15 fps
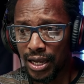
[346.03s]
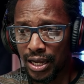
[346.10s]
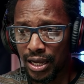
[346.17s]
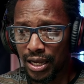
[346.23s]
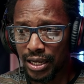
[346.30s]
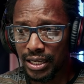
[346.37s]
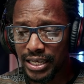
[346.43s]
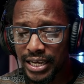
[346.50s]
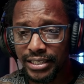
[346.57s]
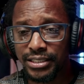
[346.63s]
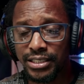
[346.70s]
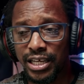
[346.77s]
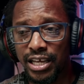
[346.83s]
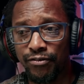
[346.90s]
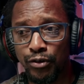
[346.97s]
yes,
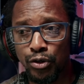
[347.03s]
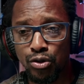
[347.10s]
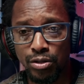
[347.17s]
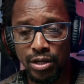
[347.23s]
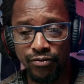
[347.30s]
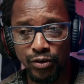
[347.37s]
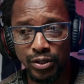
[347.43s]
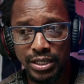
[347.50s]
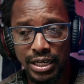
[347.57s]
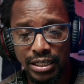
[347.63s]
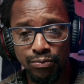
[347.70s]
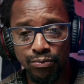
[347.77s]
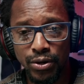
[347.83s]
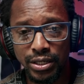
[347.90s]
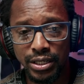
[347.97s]
if you
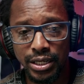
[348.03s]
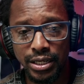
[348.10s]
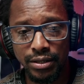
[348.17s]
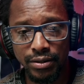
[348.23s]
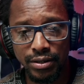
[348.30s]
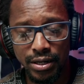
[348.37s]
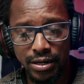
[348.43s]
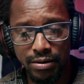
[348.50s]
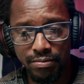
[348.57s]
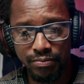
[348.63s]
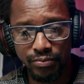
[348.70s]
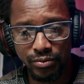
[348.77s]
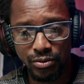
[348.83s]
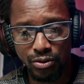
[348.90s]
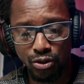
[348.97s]
deliberately
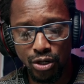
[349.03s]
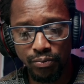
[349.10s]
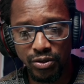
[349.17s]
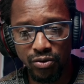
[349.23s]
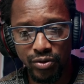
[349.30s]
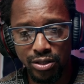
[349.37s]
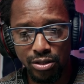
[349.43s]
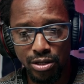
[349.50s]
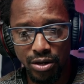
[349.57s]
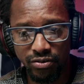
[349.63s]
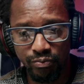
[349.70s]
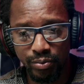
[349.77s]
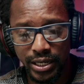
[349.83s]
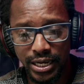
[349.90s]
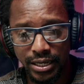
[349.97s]
stop the restart of
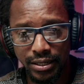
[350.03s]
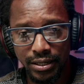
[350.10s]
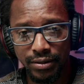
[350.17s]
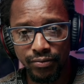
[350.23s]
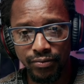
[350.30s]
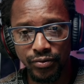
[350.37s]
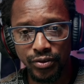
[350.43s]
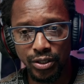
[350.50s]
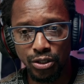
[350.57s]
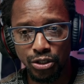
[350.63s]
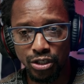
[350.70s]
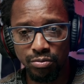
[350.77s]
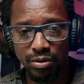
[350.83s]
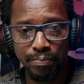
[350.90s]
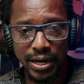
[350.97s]
play, you
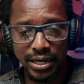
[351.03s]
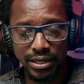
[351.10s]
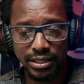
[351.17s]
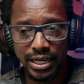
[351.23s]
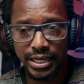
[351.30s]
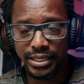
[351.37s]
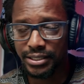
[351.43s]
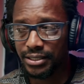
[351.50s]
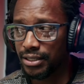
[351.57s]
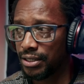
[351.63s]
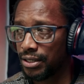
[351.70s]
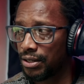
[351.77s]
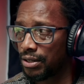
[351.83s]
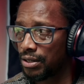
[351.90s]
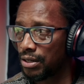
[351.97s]
should be penalized.
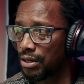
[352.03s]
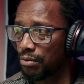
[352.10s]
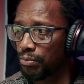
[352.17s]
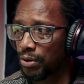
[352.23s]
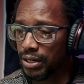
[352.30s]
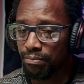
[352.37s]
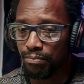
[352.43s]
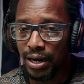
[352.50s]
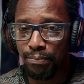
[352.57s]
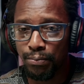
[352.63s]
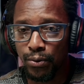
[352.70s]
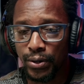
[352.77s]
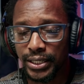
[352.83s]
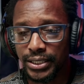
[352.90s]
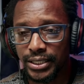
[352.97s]
But my
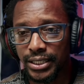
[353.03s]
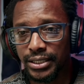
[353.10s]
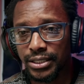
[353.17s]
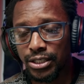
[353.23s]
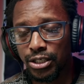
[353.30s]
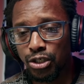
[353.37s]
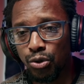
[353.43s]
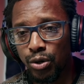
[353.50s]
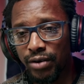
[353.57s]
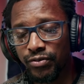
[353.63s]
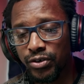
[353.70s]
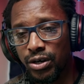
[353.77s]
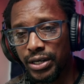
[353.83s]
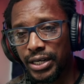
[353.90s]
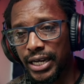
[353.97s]
point is, you have
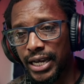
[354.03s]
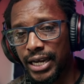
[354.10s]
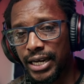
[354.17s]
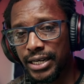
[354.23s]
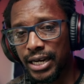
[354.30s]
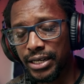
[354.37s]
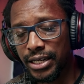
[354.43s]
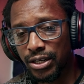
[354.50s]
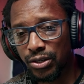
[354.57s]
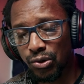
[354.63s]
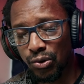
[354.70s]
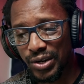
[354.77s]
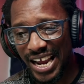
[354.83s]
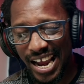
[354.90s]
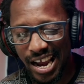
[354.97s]
gone ahead and
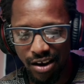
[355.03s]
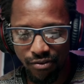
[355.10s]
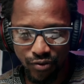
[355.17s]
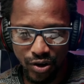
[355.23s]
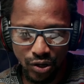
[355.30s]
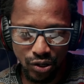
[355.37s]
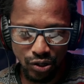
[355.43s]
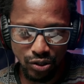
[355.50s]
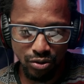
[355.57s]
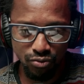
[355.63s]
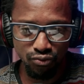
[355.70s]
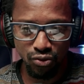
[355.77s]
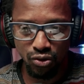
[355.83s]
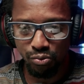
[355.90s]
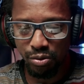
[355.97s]
ignored every other
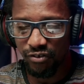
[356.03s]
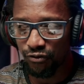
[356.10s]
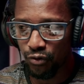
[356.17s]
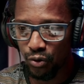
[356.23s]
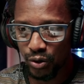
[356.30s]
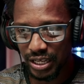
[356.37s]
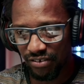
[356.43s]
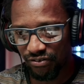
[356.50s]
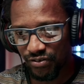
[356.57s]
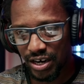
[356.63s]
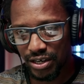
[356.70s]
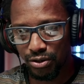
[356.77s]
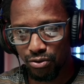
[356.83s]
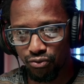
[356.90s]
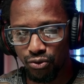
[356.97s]
rule before that
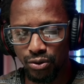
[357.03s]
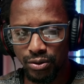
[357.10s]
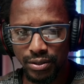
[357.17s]
final rule.